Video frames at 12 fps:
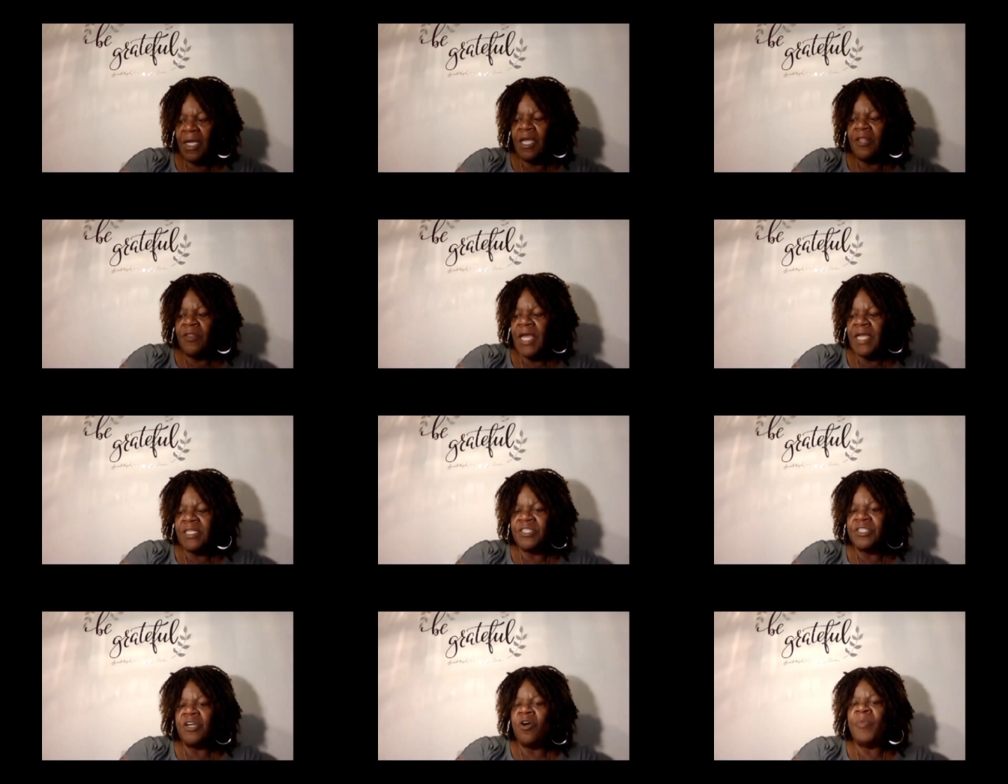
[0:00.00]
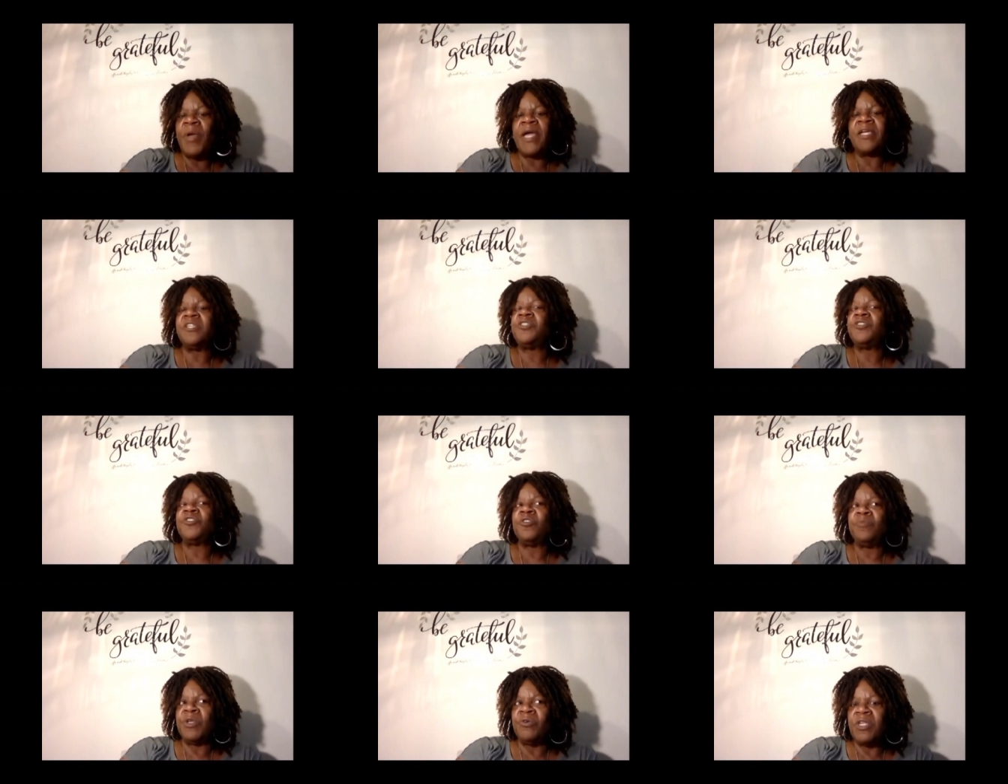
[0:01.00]
And that doesn't go back into the
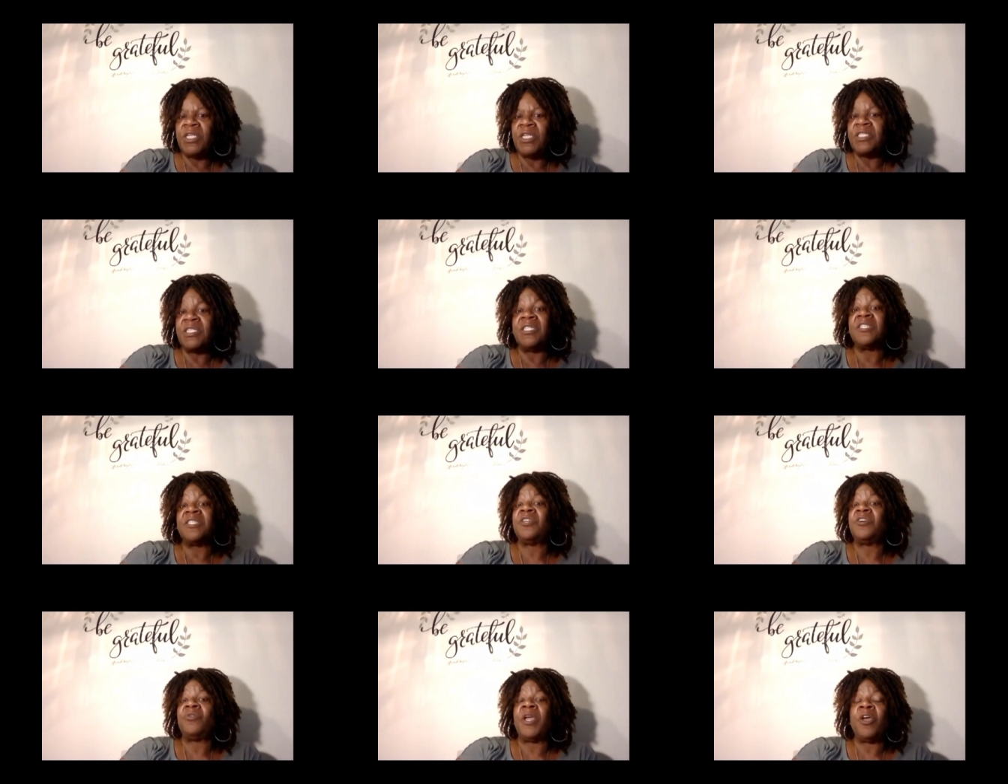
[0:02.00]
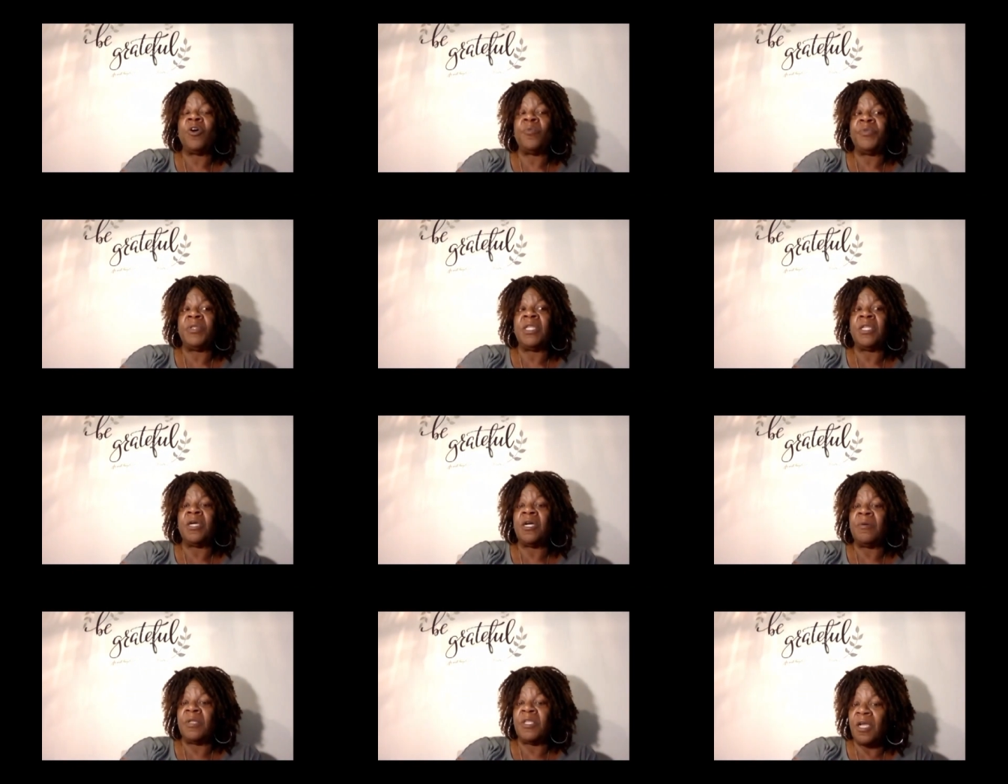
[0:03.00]
communities and doesn't go to help
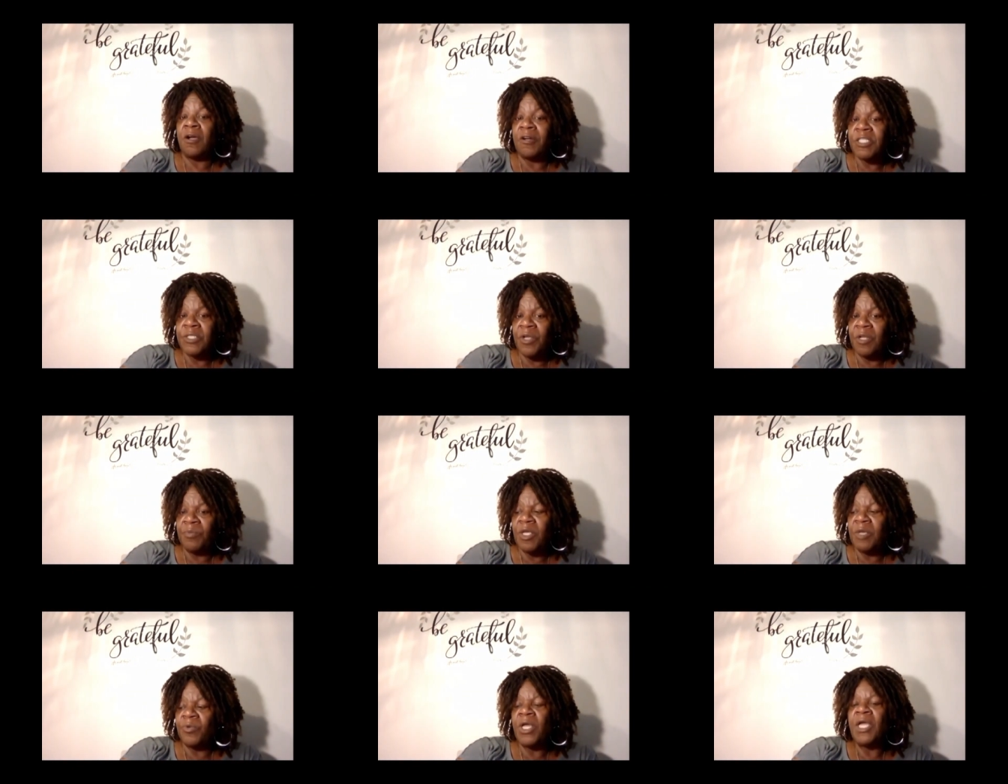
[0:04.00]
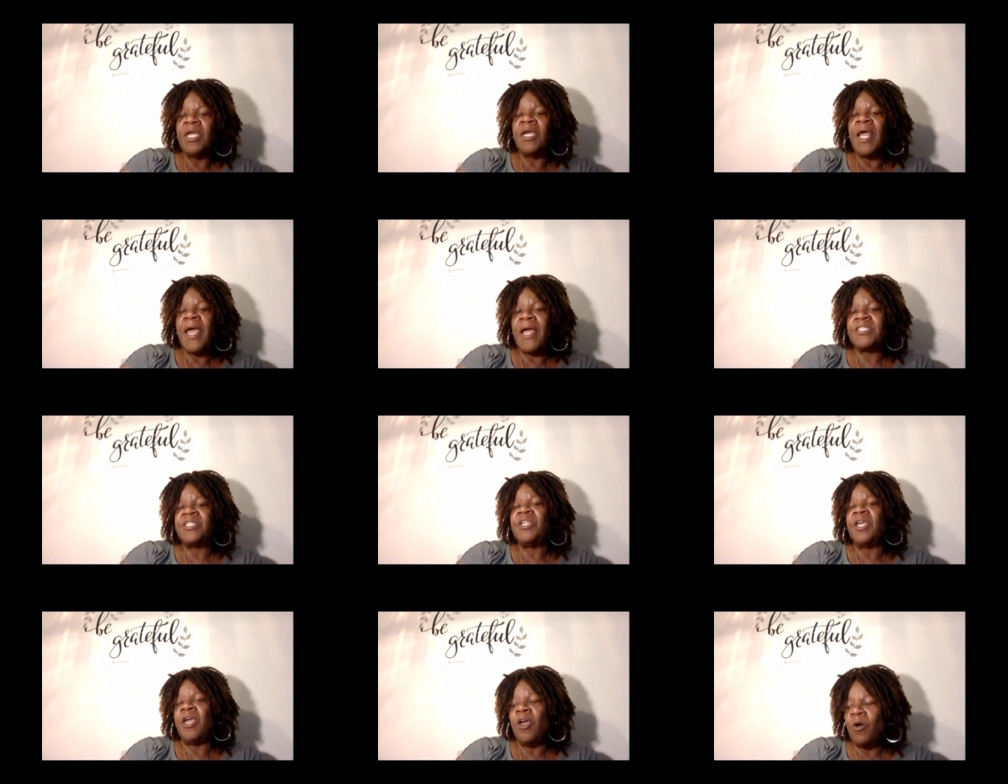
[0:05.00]
the, the incarcerated people. It
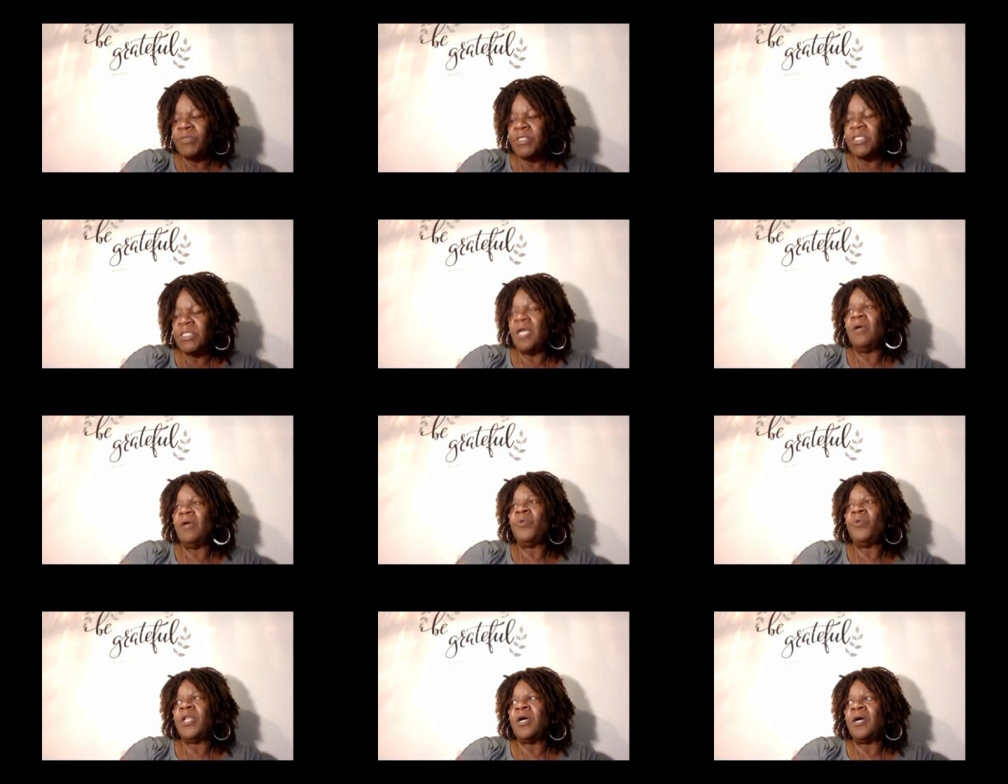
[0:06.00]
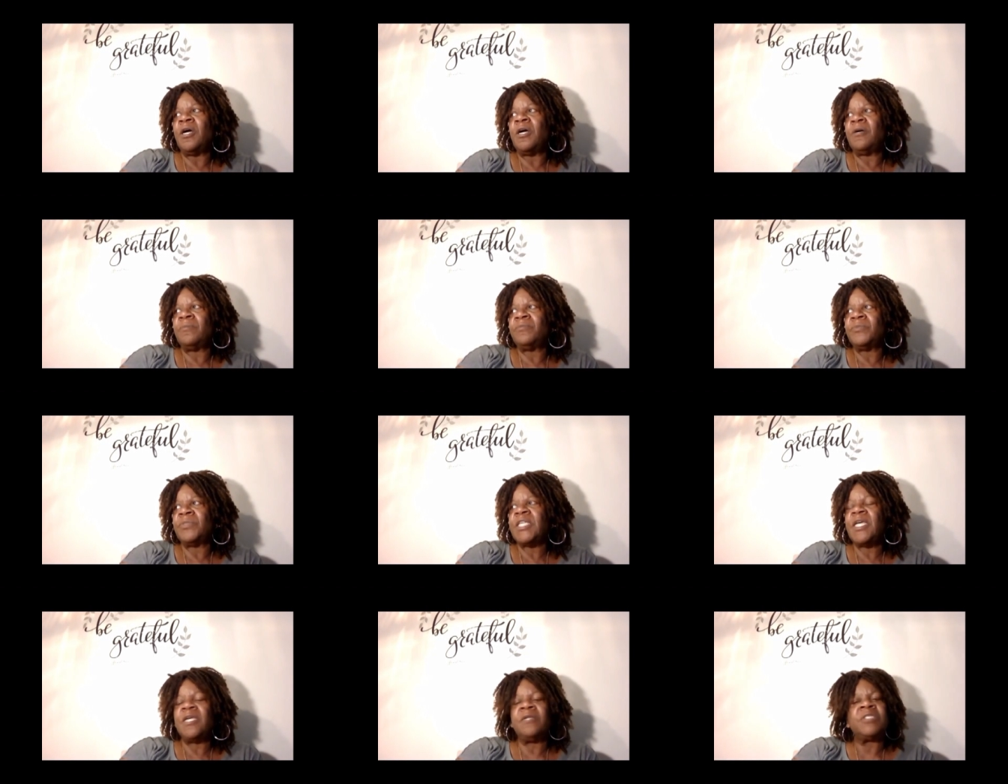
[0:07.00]
actually helps with, um,
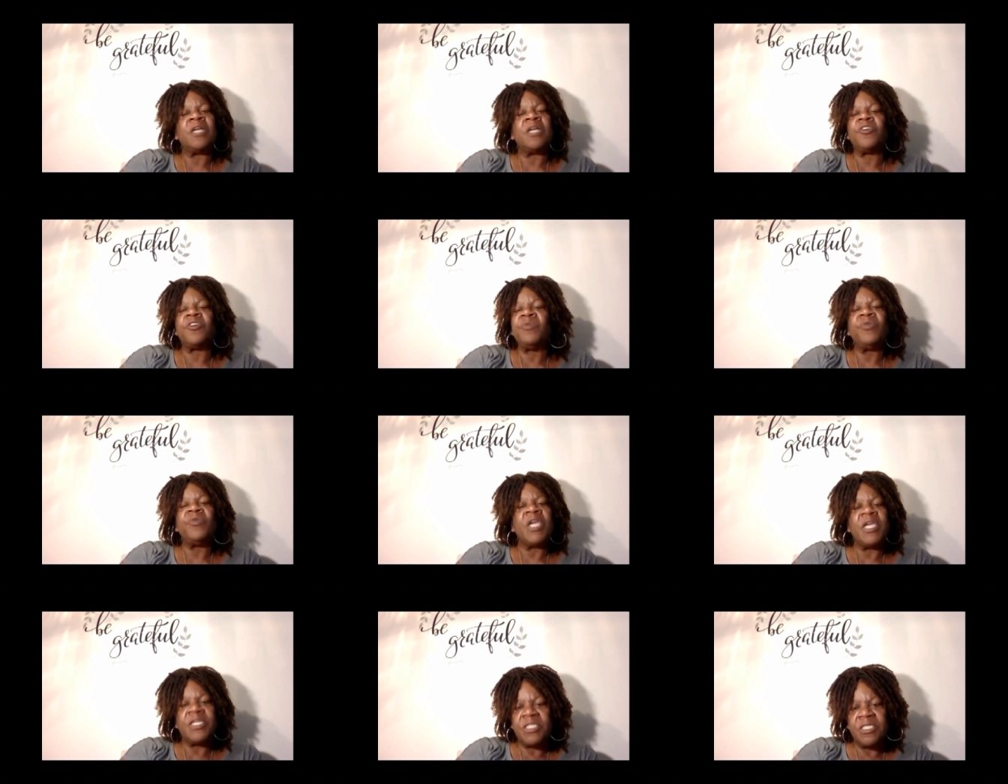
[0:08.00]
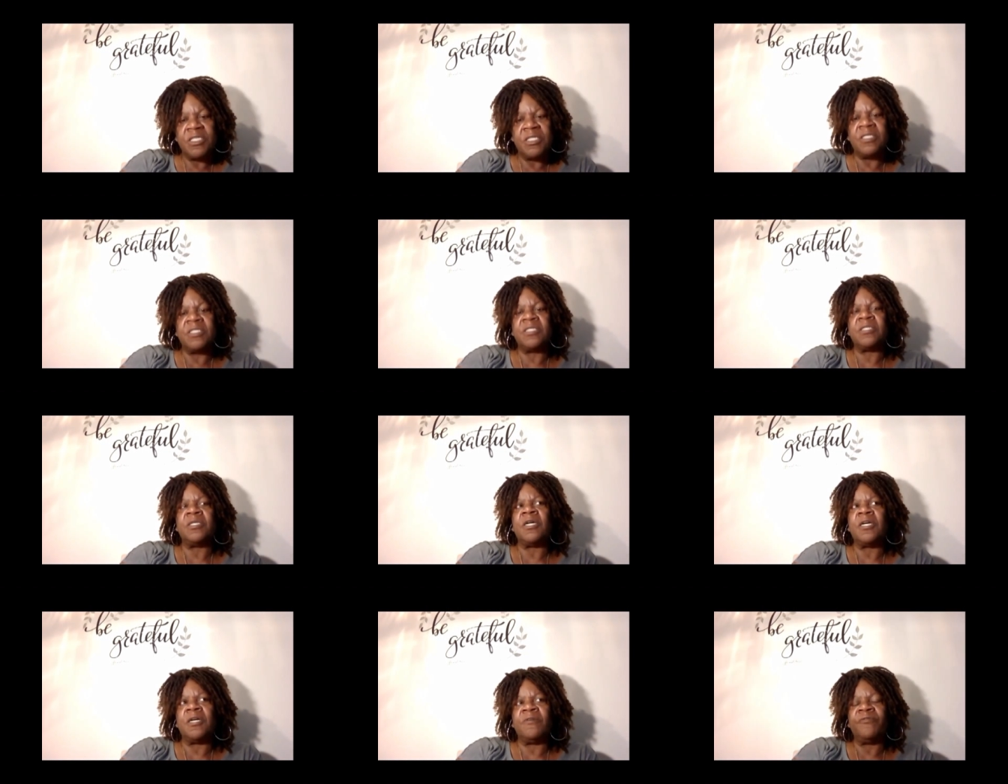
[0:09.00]
say, telecommunications
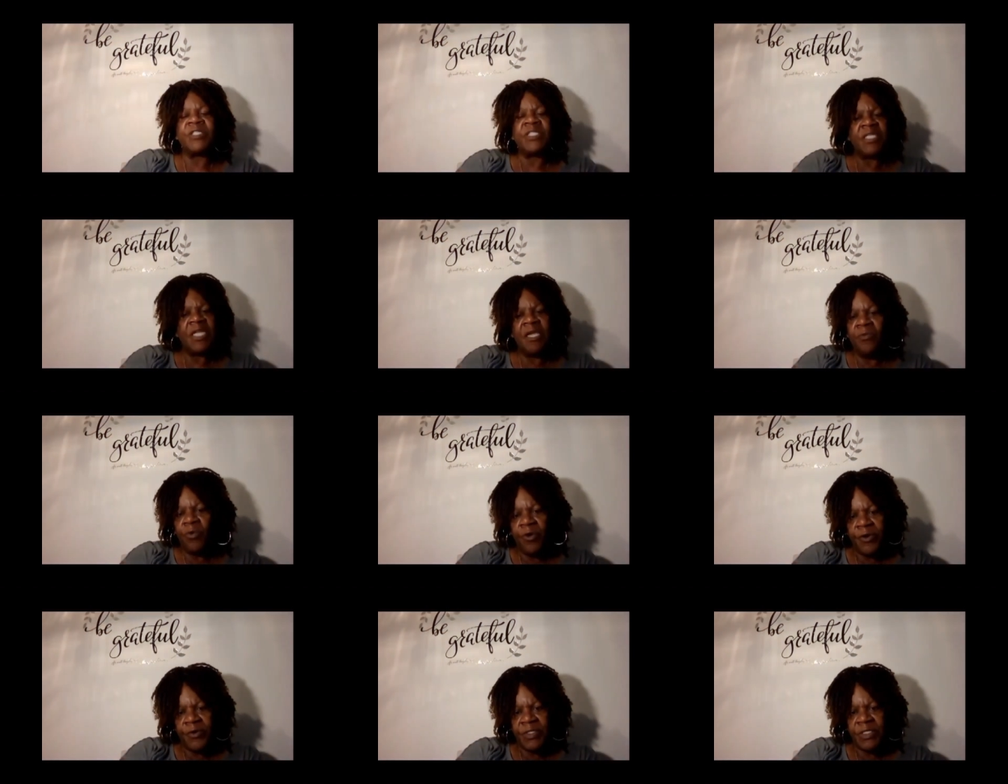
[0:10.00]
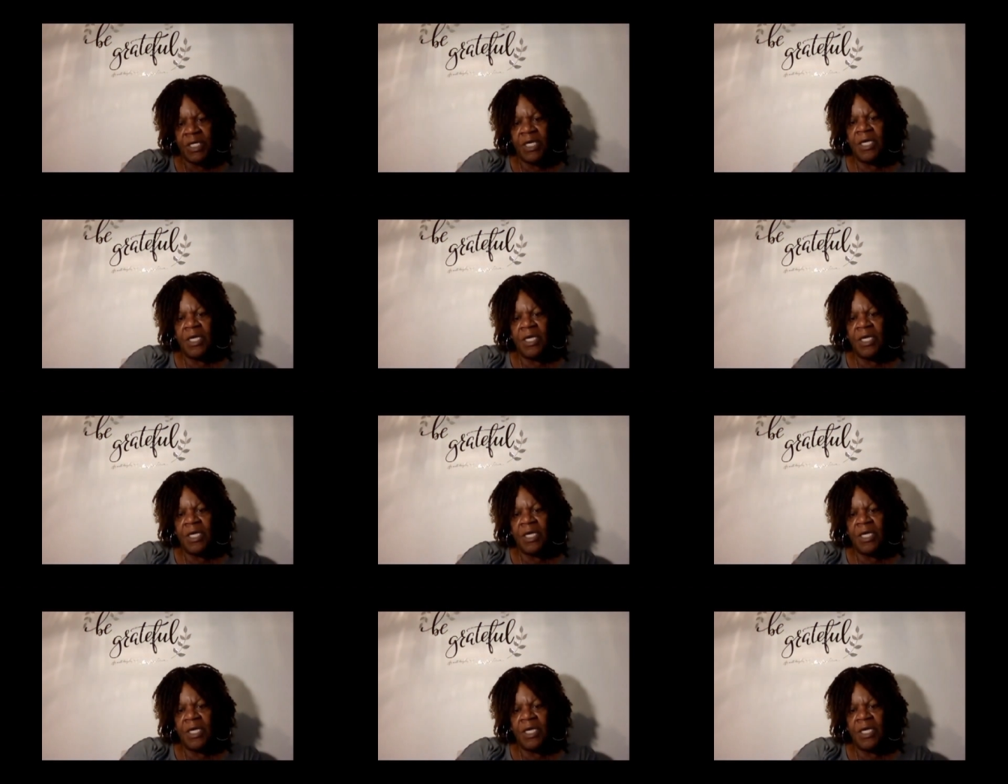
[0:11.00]
uh, for state workers.